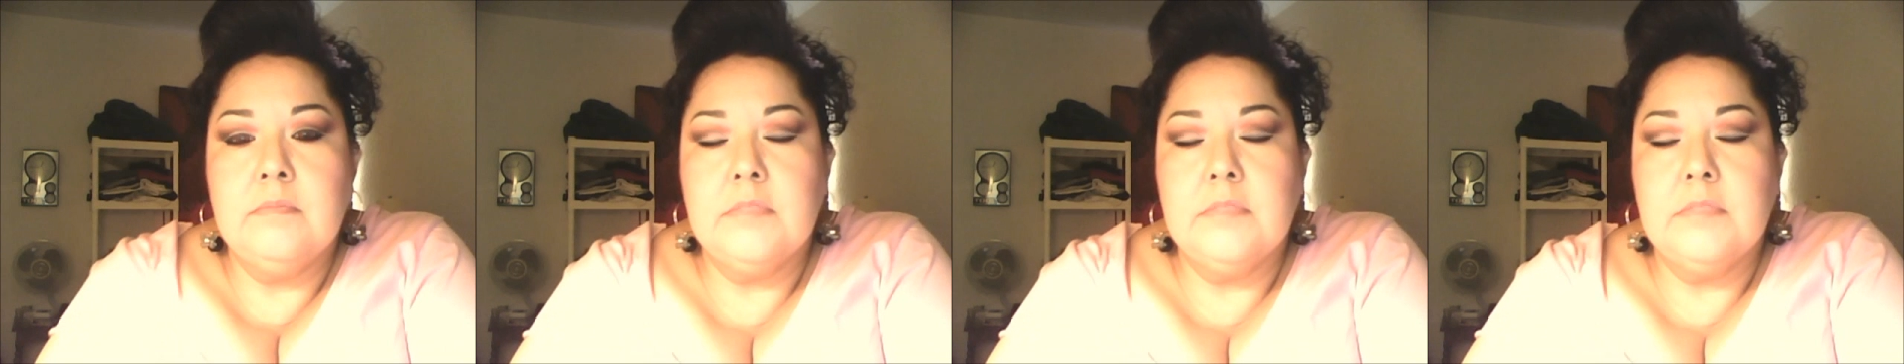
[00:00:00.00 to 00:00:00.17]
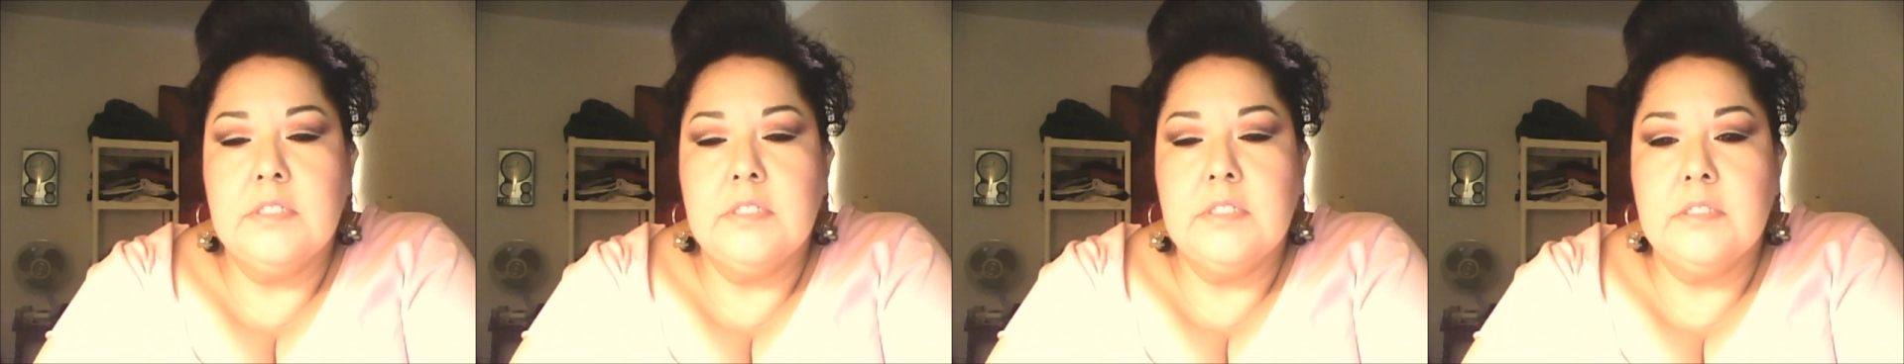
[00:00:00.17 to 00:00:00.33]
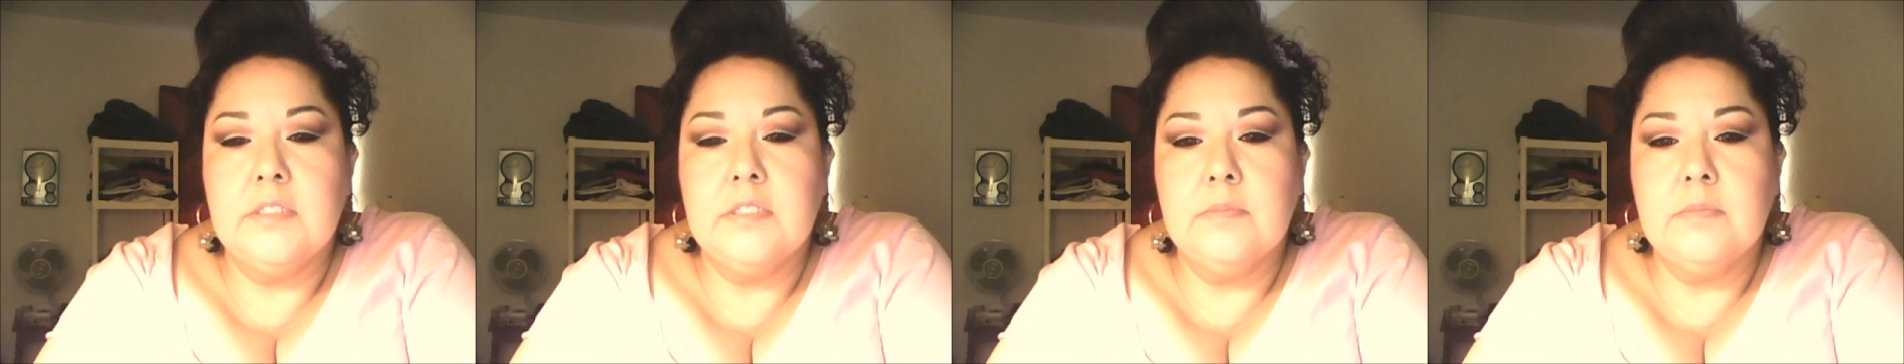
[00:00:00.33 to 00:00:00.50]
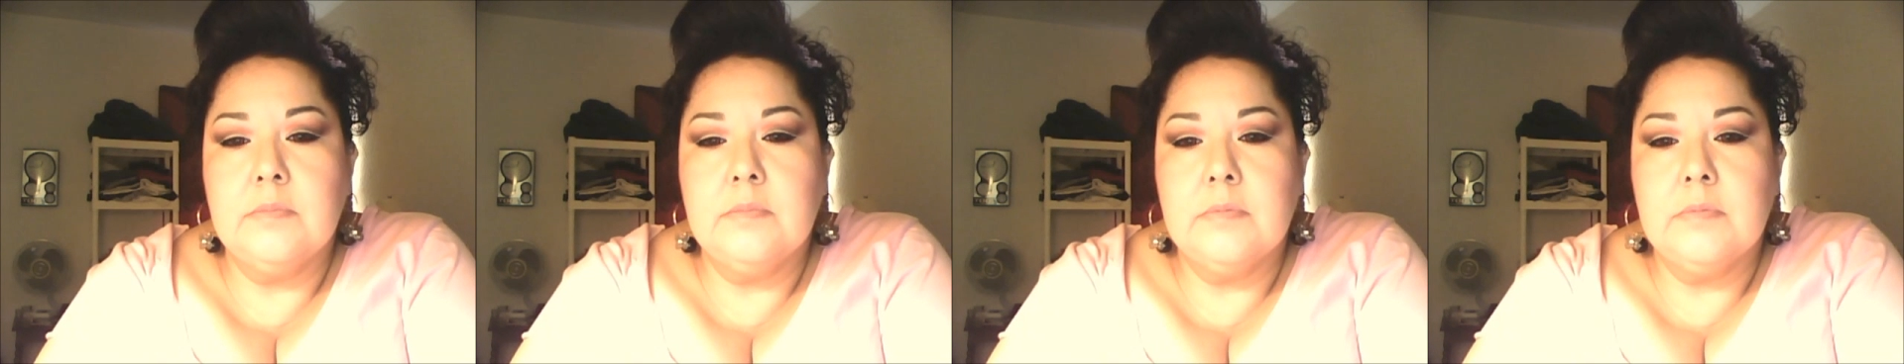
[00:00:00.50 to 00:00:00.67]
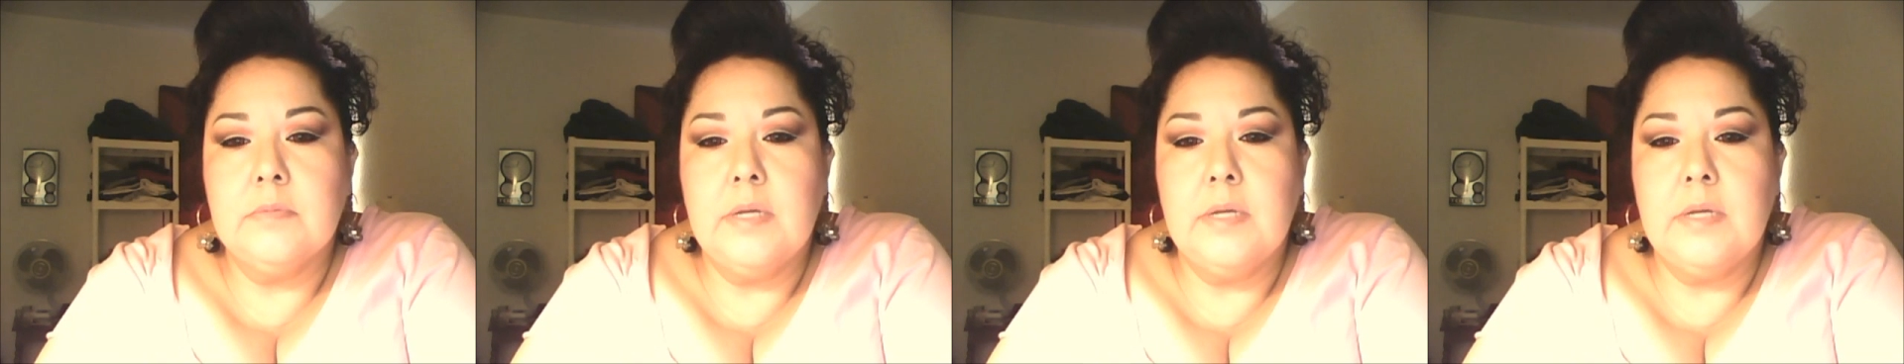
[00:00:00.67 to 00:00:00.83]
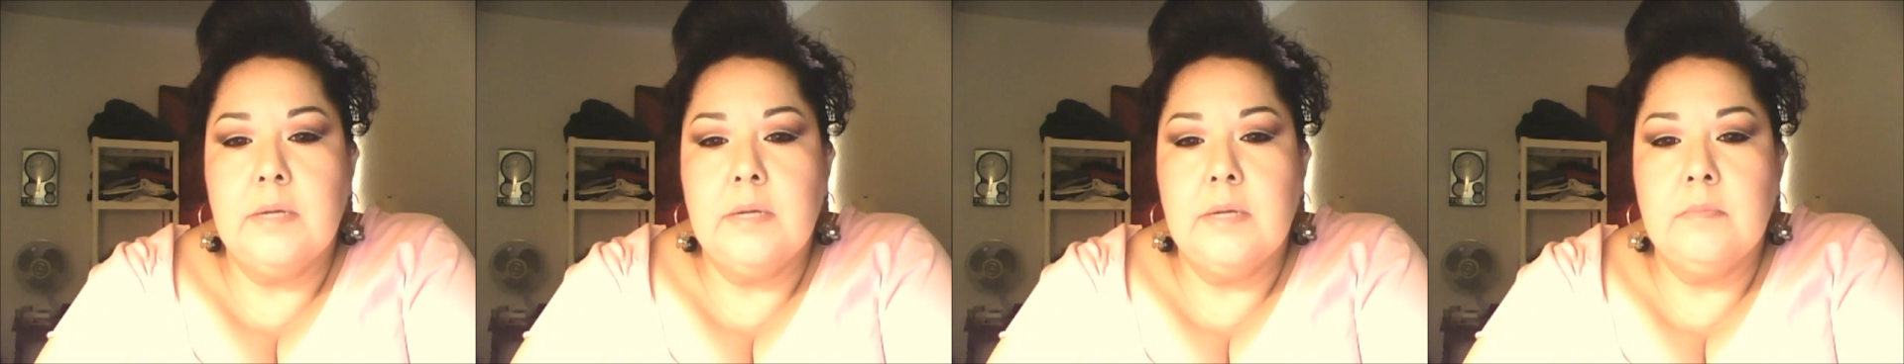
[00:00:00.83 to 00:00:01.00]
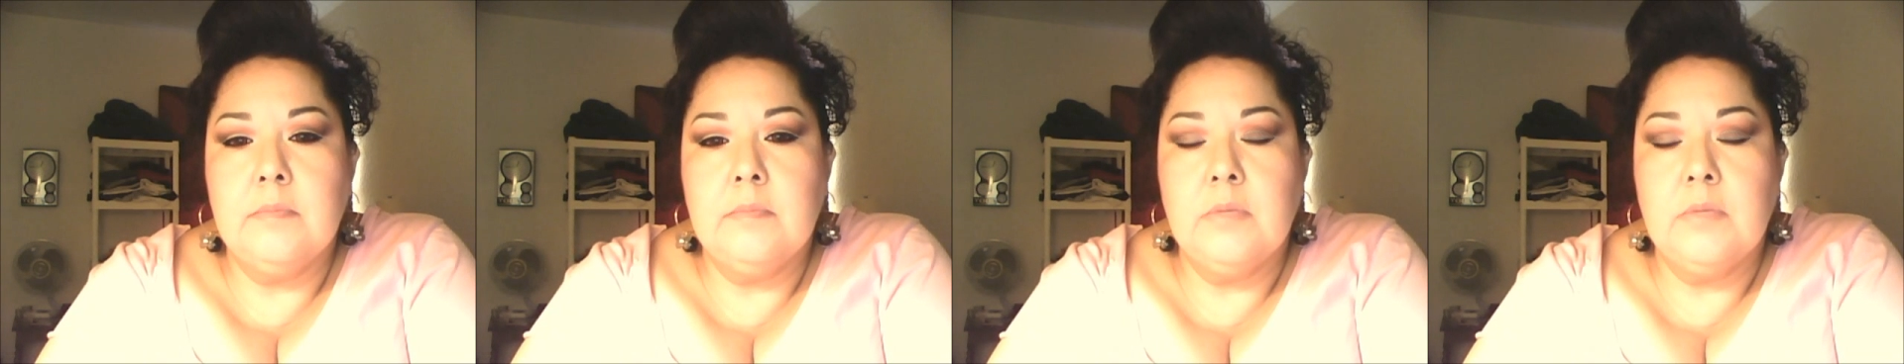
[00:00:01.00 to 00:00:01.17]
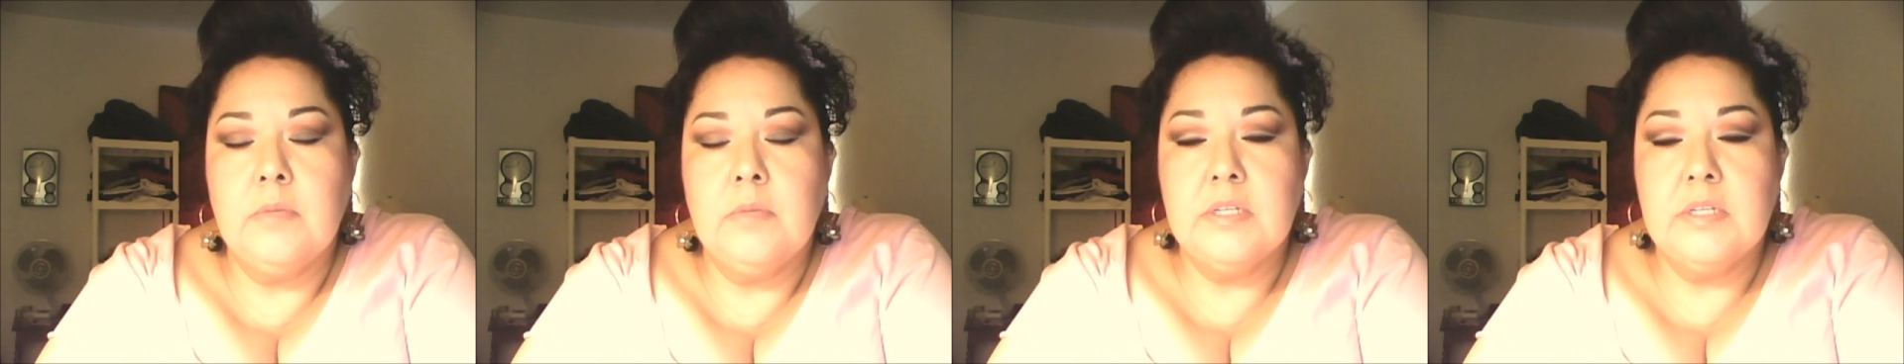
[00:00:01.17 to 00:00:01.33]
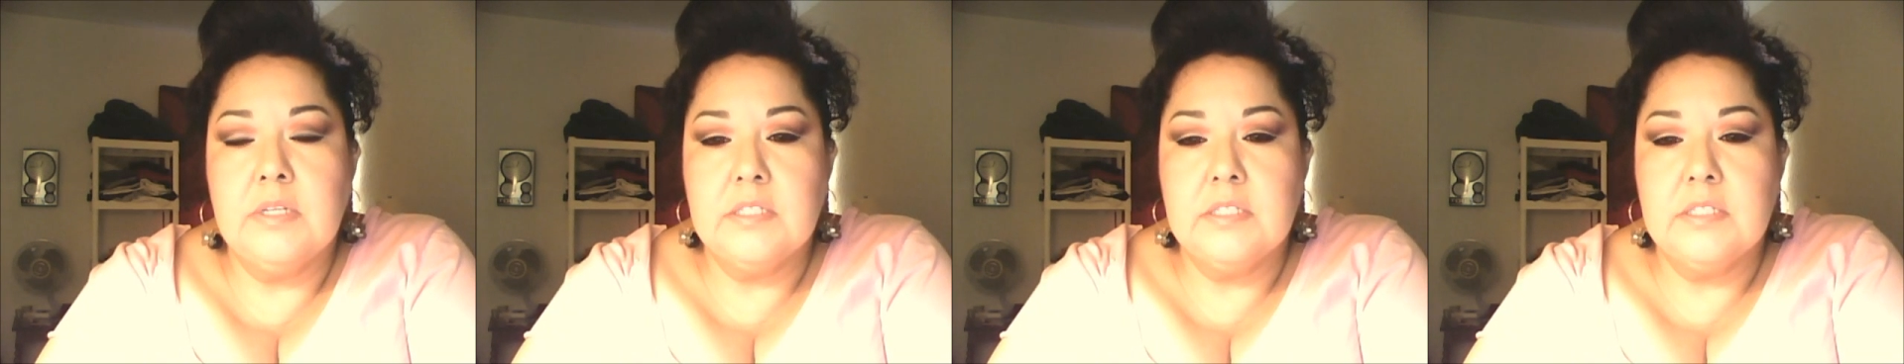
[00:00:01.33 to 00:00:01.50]
Just
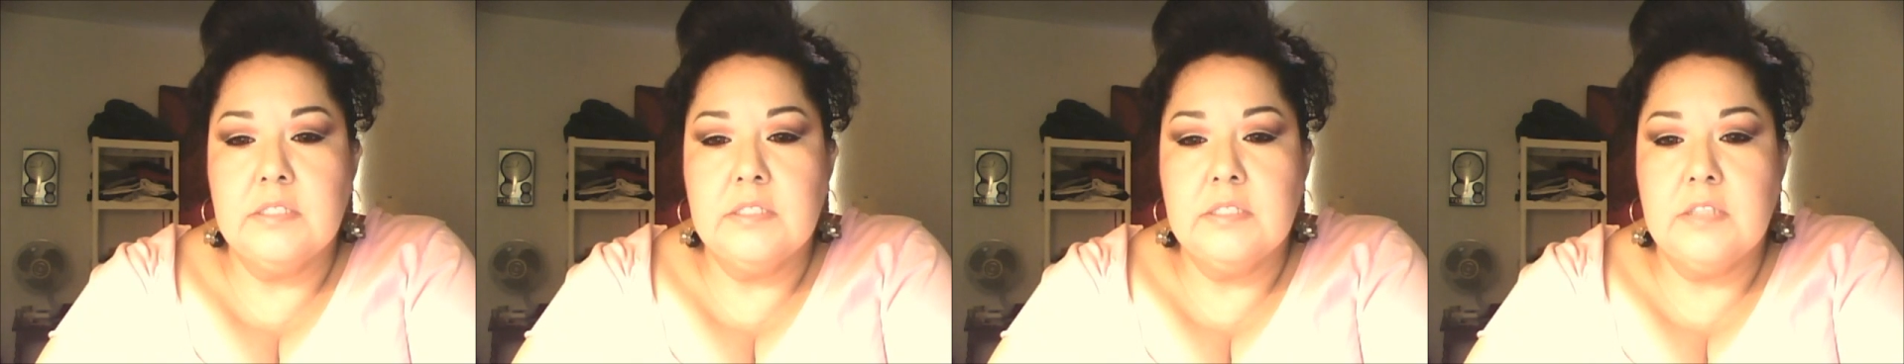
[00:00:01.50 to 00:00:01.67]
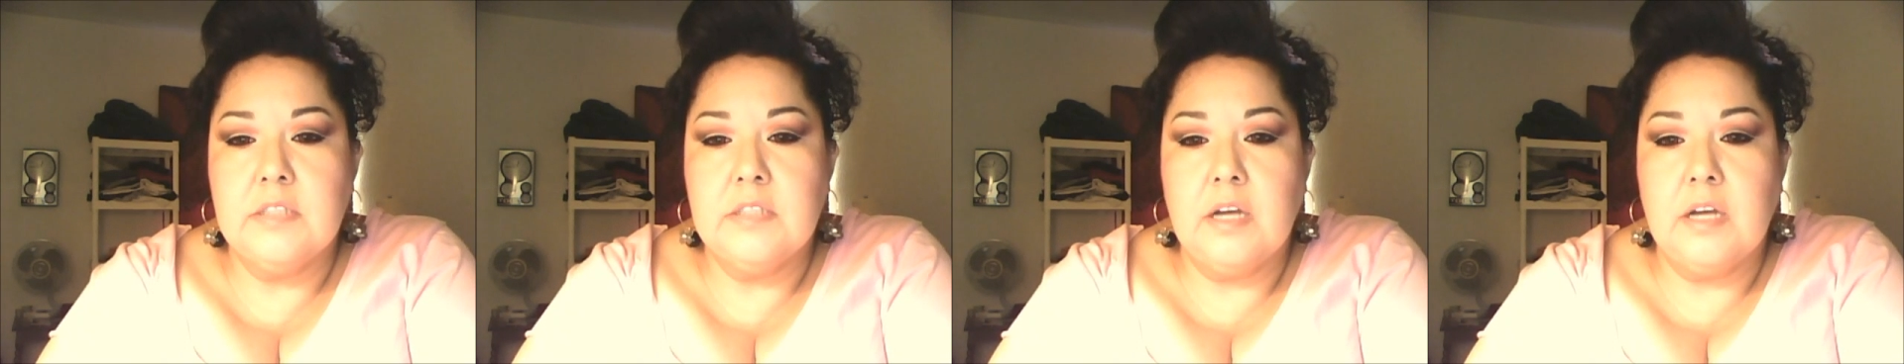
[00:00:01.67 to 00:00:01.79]
wanted to